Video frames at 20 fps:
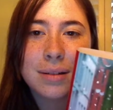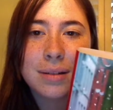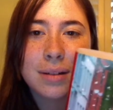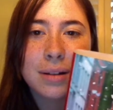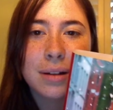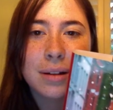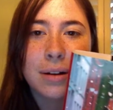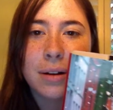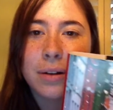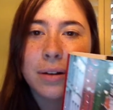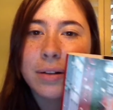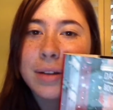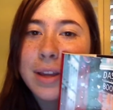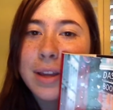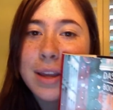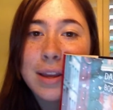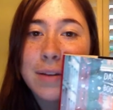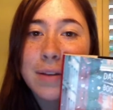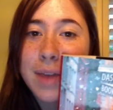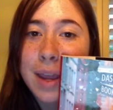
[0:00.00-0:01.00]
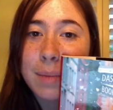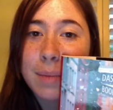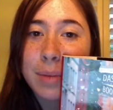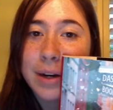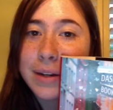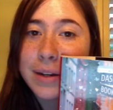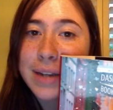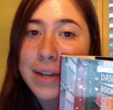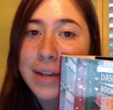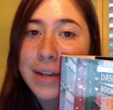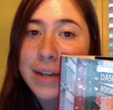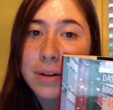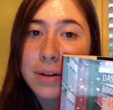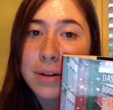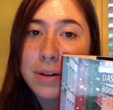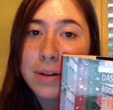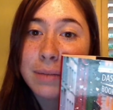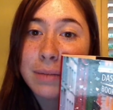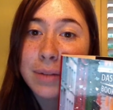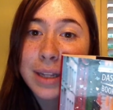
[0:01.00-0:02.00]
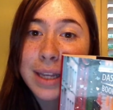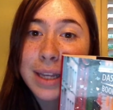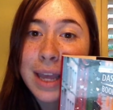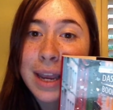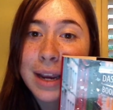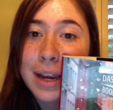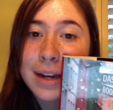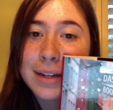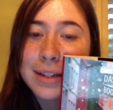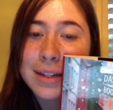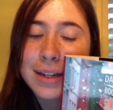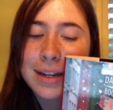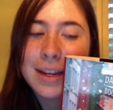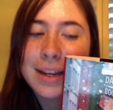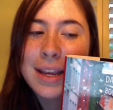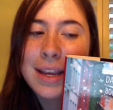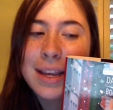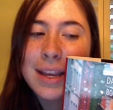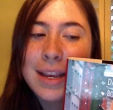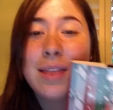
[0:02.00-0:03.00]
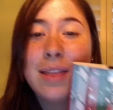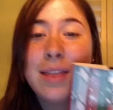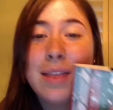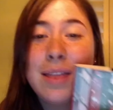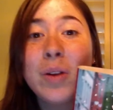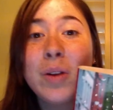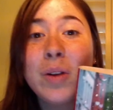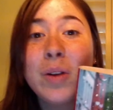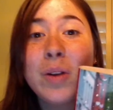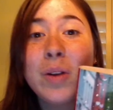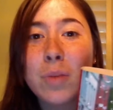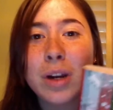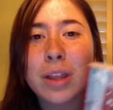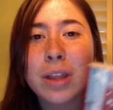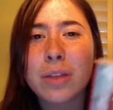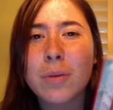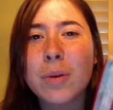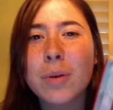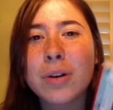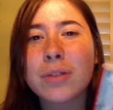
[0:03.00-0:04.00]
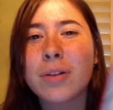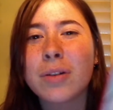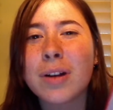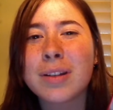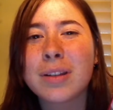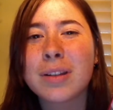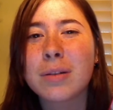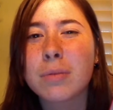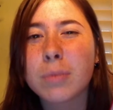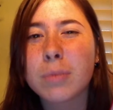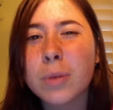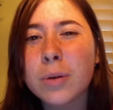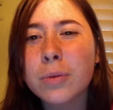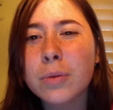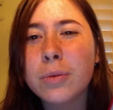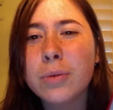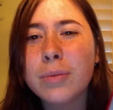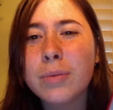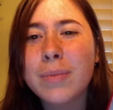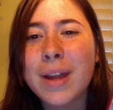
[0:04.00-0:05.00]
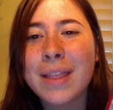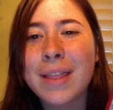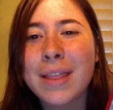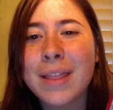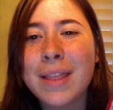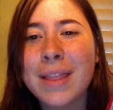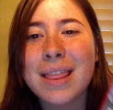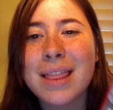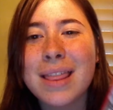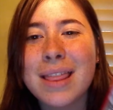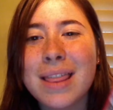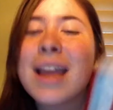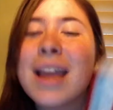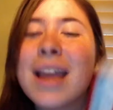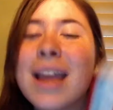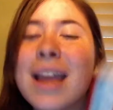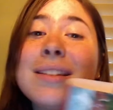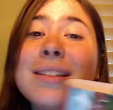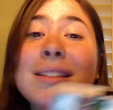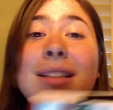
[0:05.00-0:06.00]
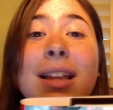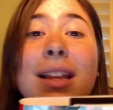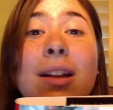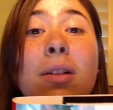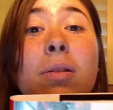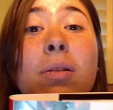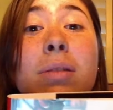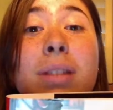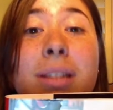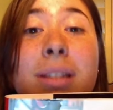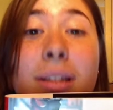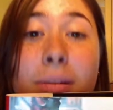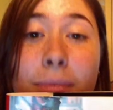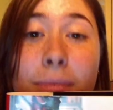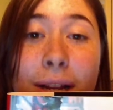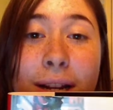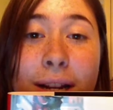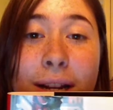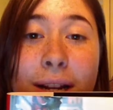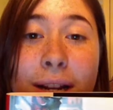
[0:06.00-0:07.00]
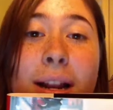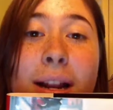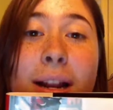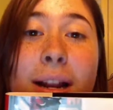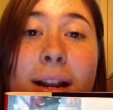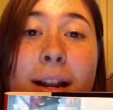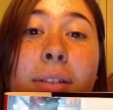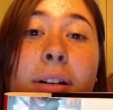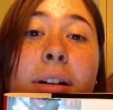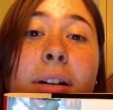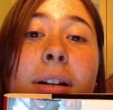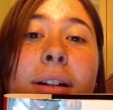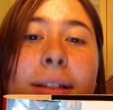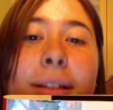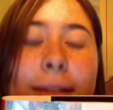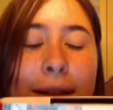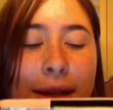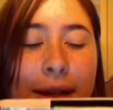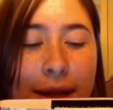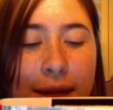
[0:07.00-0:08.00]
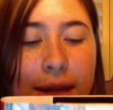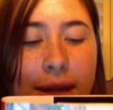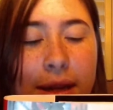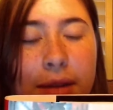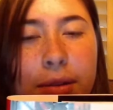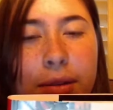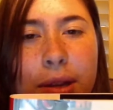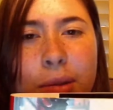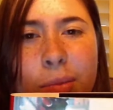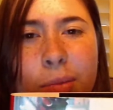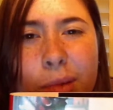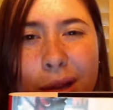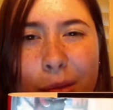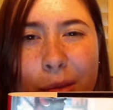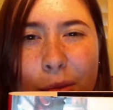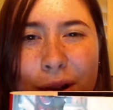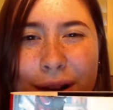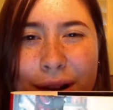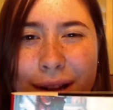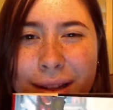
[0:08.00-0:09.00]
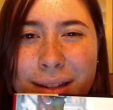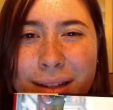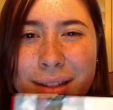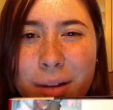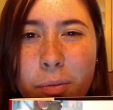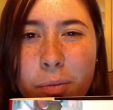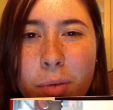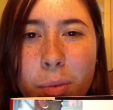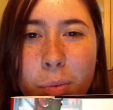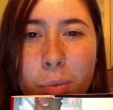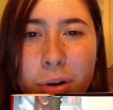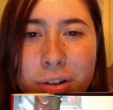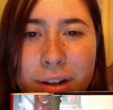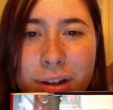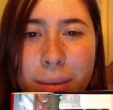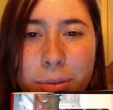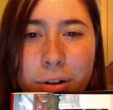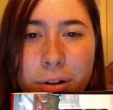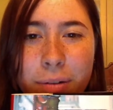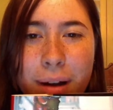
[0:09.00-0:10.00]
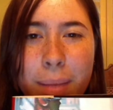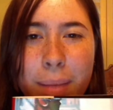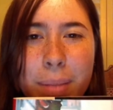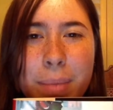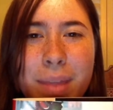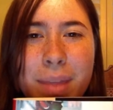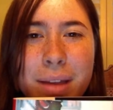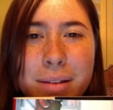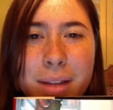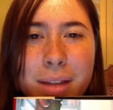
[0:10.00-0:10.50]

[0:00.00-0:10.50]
oh, you can't put it down. You really, really can't. And in the middle, you want to throw it across the room, and then at the end, it's just like, oh, it's the sweetest thing ever, and you really want at least one more chapter to wrap up. That was